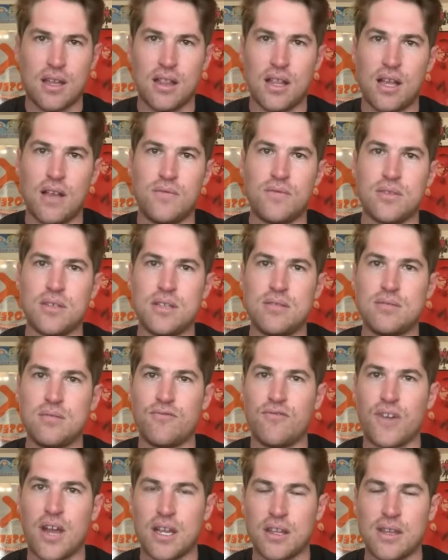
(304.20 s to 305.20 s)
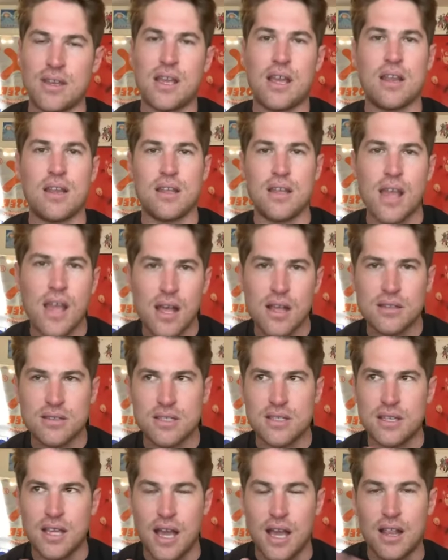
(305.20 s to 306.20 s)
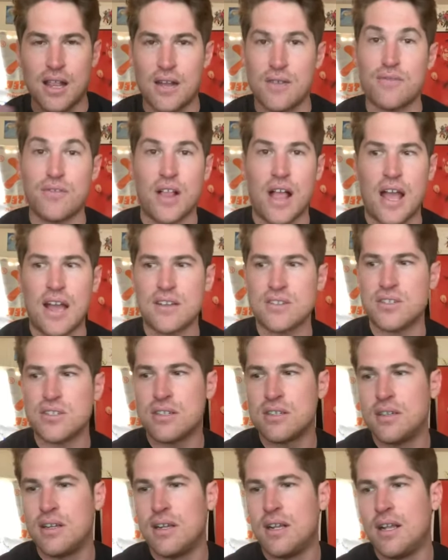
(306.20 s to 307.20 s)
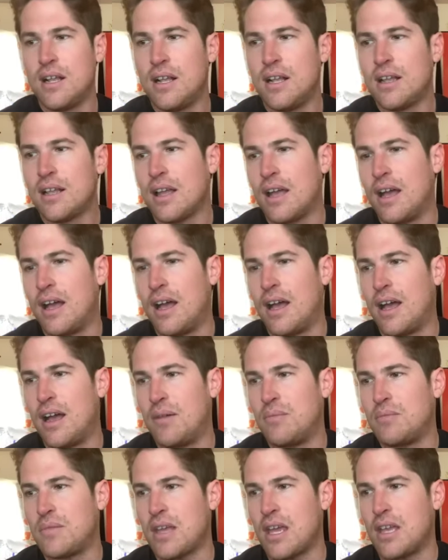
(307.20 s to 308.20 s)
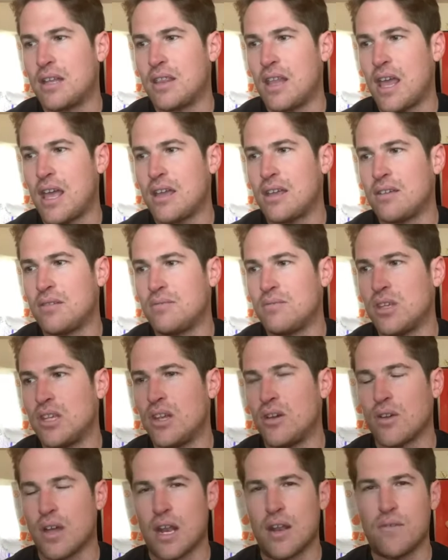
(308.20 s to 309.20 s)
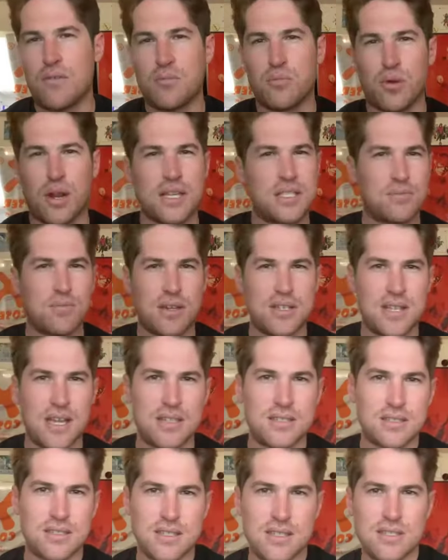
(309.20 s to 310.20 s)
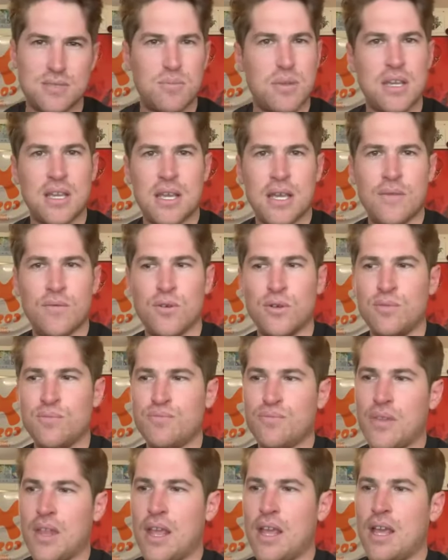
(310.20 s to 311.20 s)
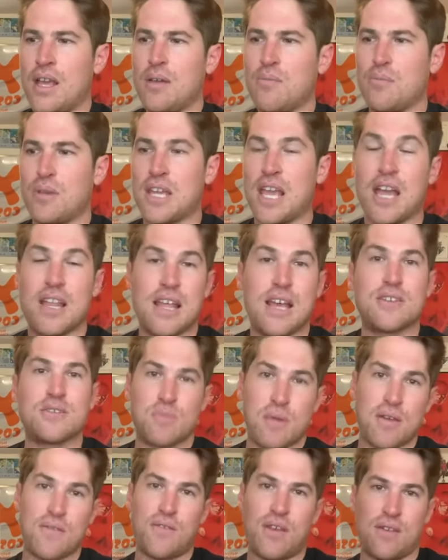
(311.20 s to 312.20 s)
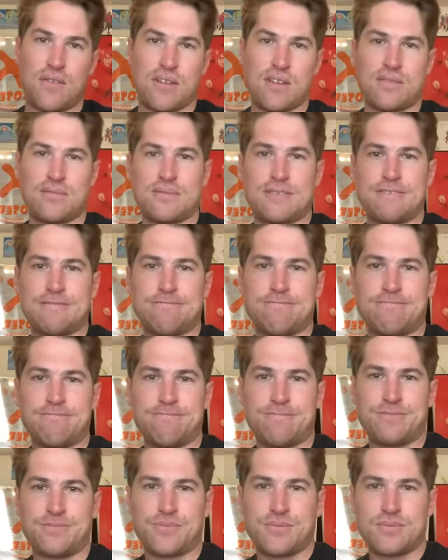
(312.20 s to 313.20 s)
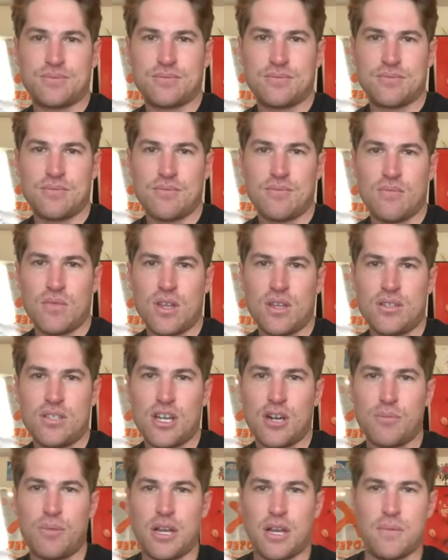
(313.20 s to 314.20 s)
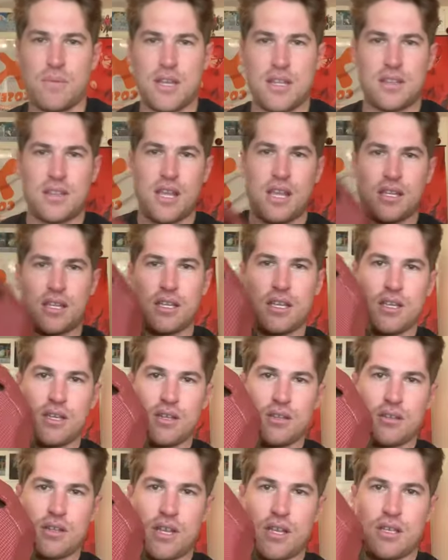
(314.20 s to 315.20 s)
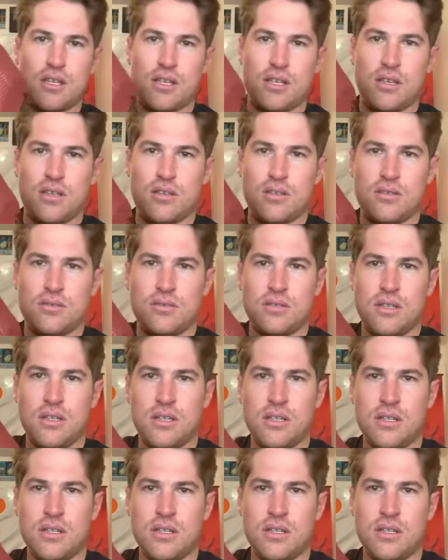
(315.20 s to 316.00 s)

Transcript: I loved finally getting to yell at Flash, and like, you know, kind of embrace my destiny as being evil. But yeah, that was my favorite. Dope Helmet, thank you, thank you.